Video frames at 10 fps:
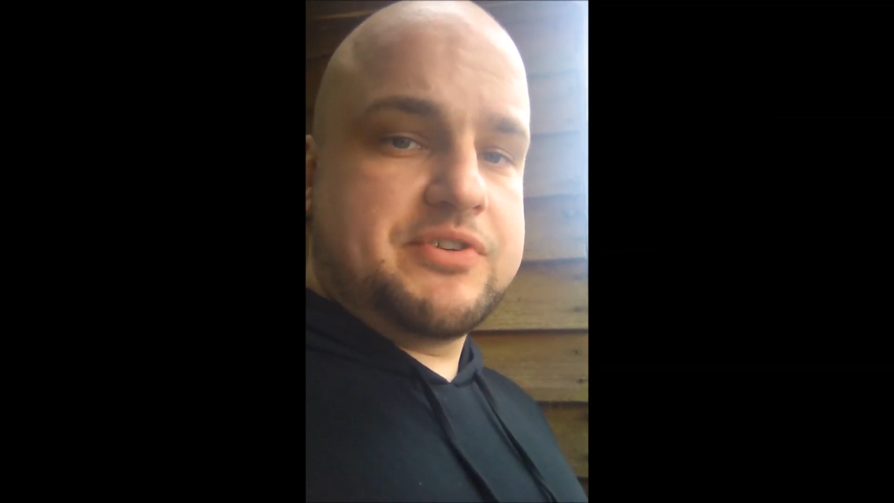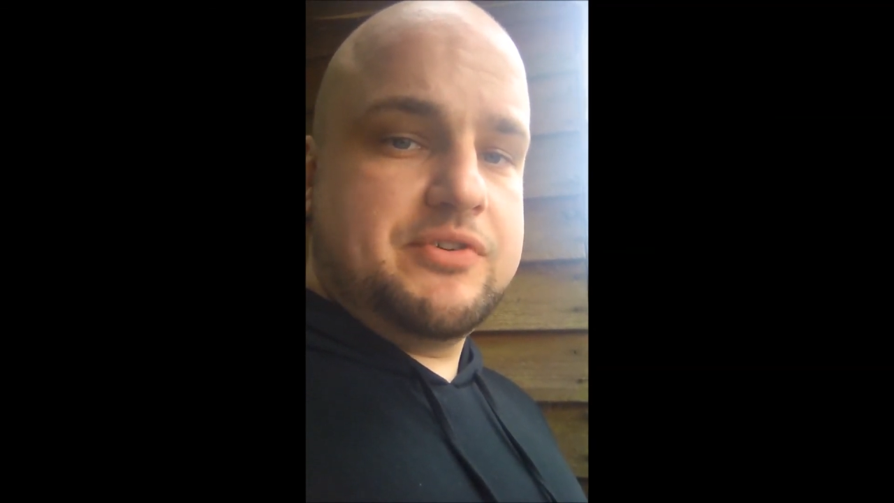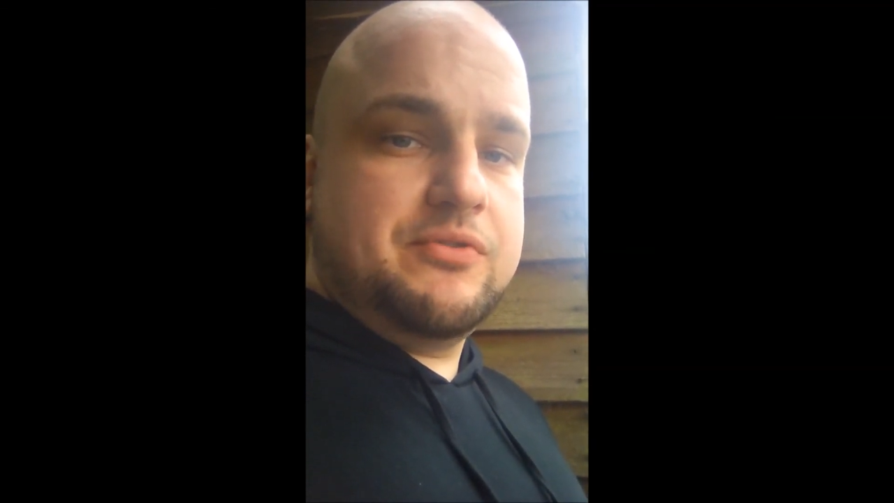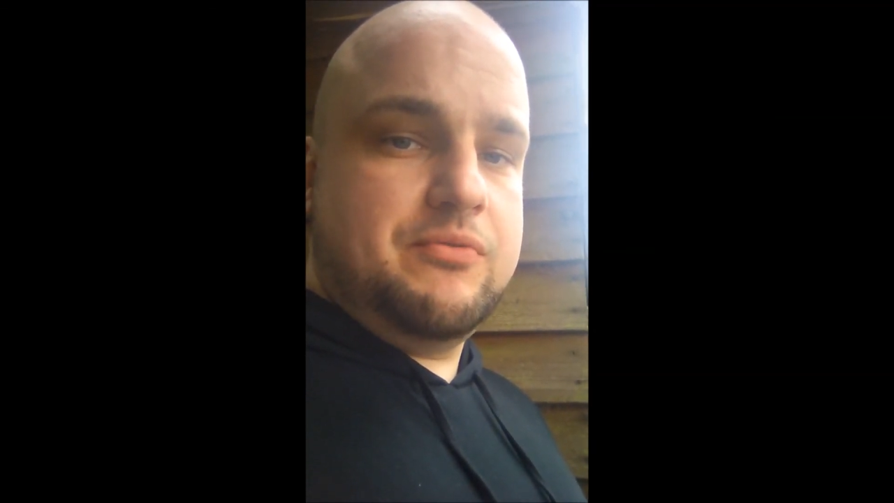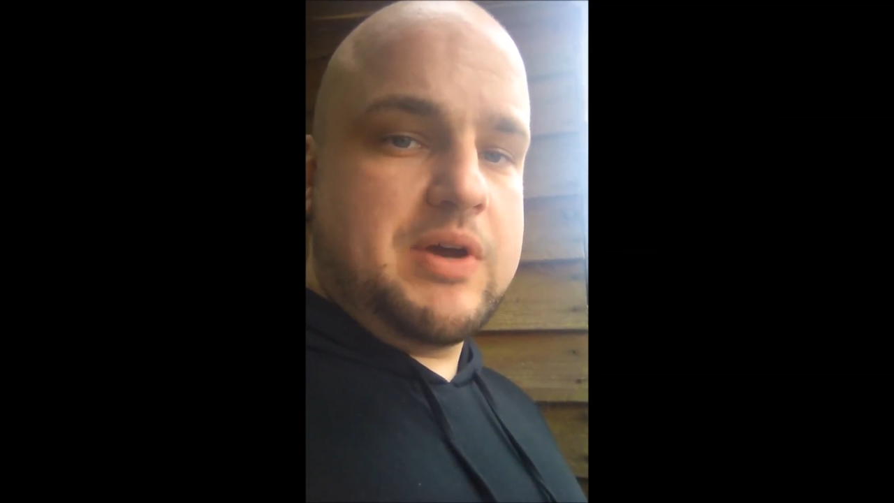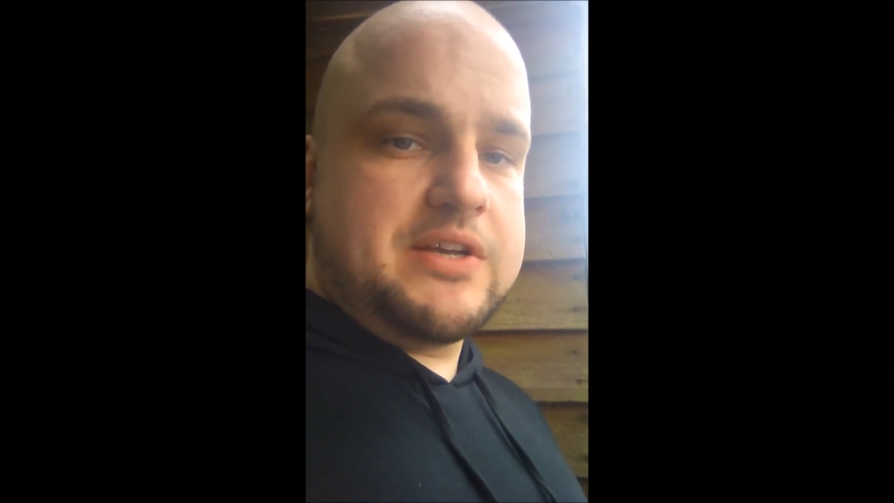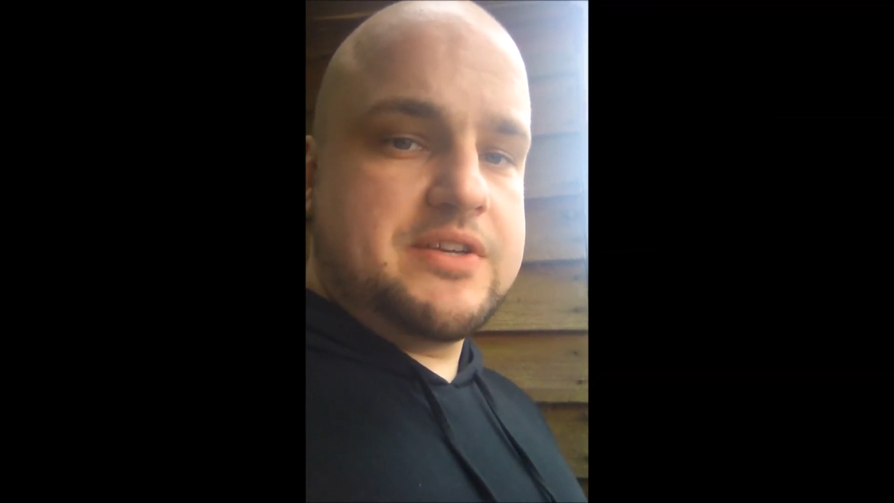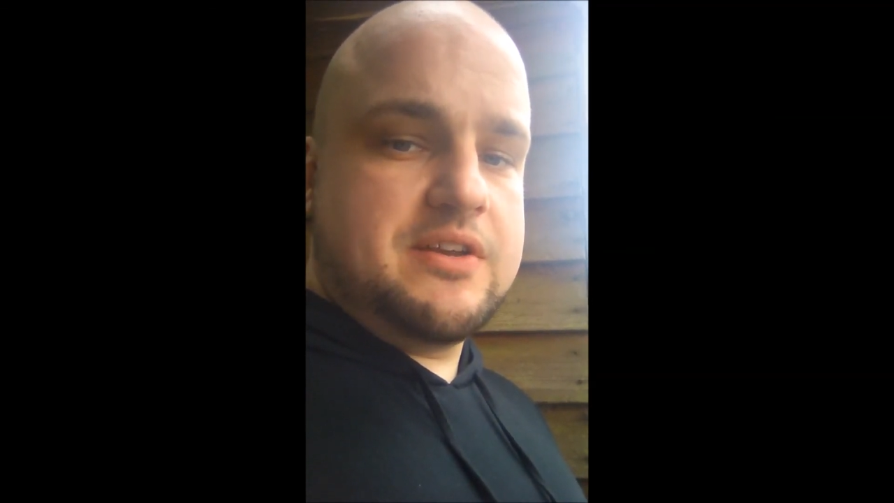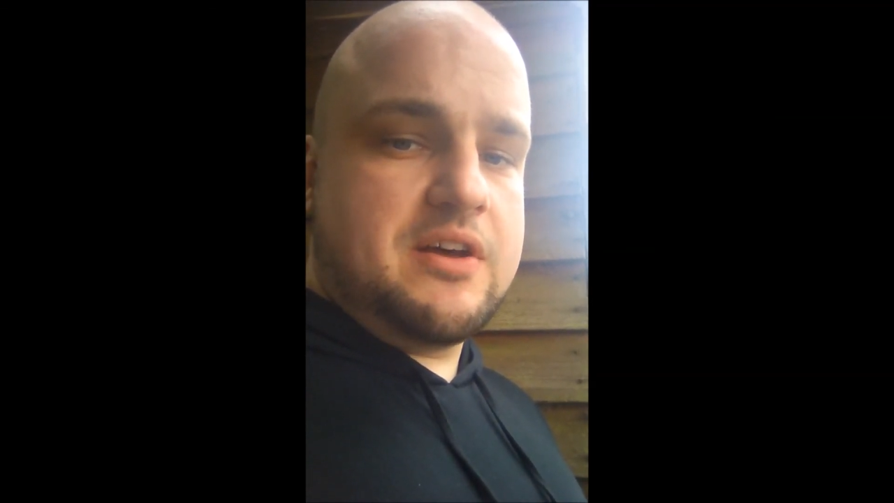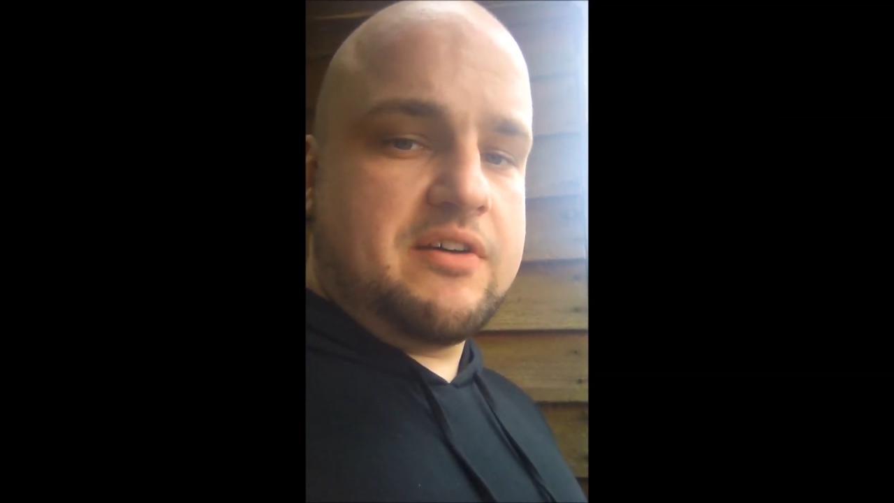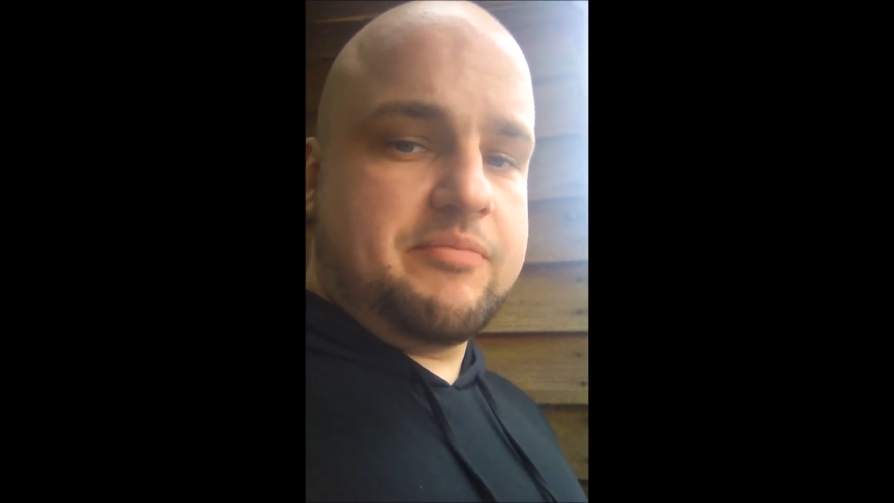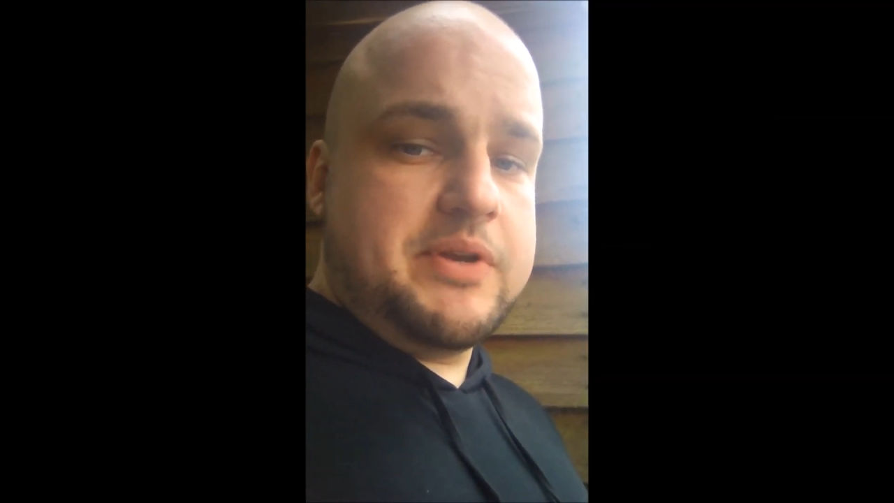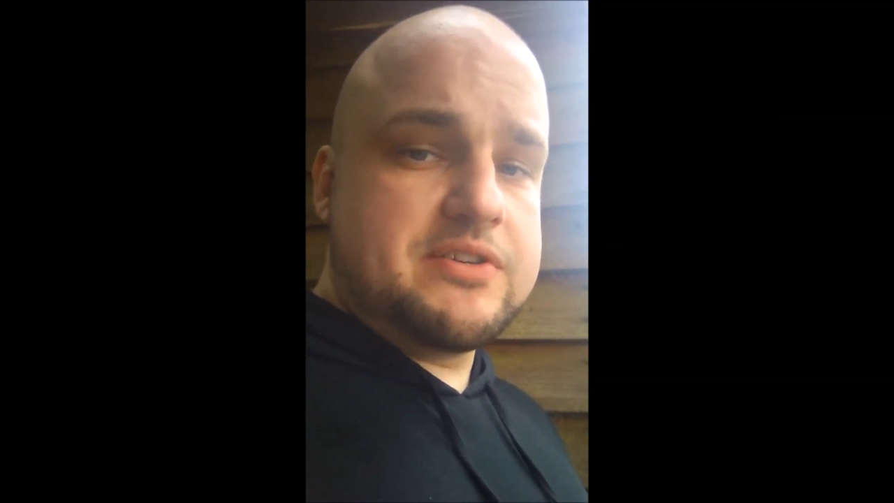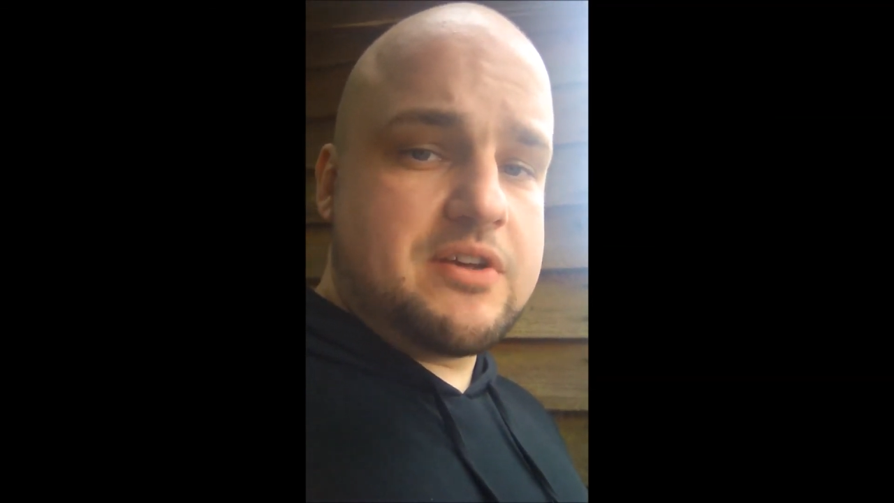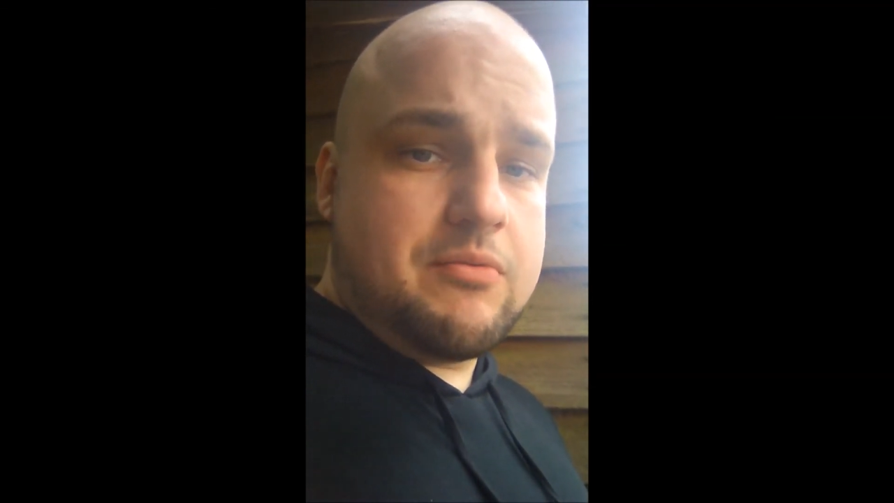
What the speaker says: to 18.5 minutes.